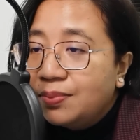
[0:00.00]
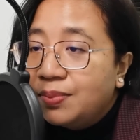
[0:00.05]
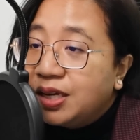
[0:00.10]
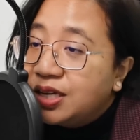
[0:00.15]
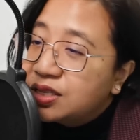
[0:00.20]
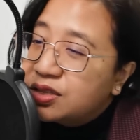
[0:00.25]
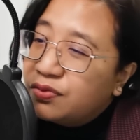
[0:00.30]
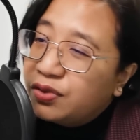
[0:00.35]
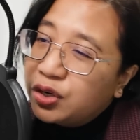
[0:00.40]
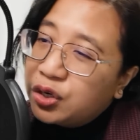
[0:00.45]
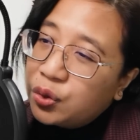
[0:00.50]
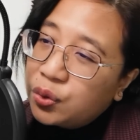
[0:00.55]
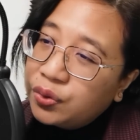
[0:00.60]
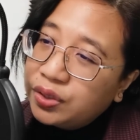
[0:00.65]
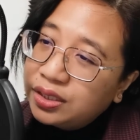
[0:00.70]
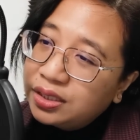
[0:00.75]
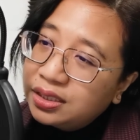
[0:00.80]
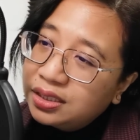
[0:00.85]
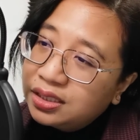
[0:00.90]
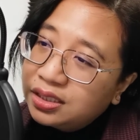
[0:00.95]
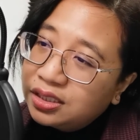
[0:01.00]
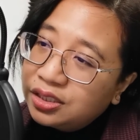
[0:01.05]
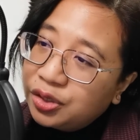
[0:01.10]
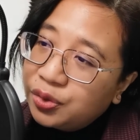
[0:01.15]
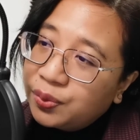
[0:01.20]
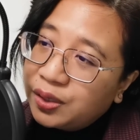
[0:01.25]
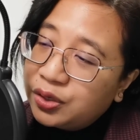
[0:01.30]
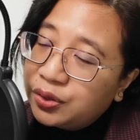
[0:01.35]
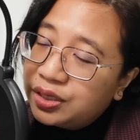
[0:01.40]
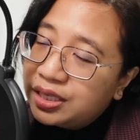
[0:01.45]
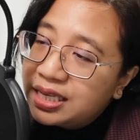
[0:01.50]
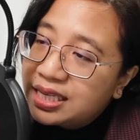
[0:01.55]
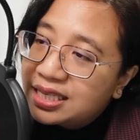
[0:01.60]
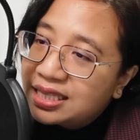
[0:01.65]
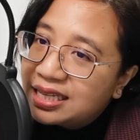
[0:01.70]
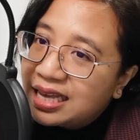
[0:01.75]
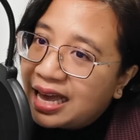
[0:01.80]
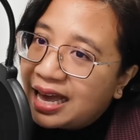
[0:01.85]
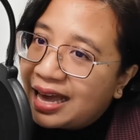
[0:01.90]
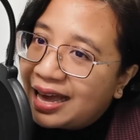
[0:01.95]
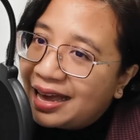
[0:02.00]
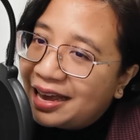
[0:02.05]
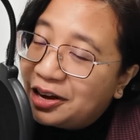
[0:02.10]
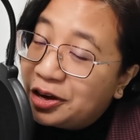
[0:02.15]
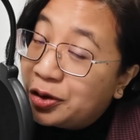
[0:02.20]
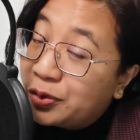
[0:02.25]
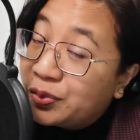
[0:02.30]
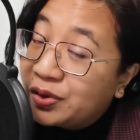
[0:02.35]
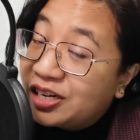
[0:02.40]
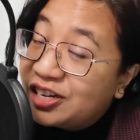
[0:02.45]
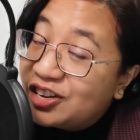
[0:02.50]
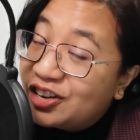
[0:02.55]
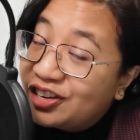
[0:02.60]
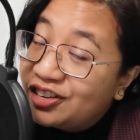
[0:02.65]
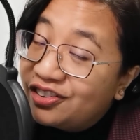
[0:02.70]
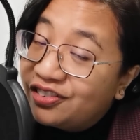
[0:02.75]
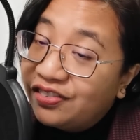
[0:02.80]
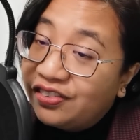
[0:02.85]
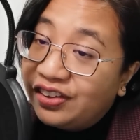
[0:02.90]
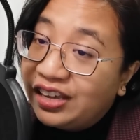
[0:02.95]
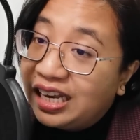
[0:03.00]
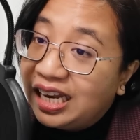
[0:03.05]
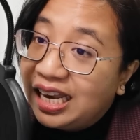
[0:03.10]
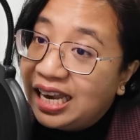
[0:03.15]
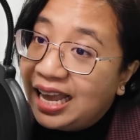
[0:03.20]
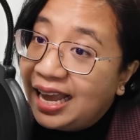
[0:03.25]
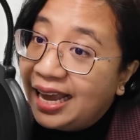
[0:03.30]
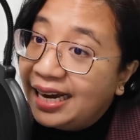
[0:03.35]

Because if you don't, you will notice that you will not feel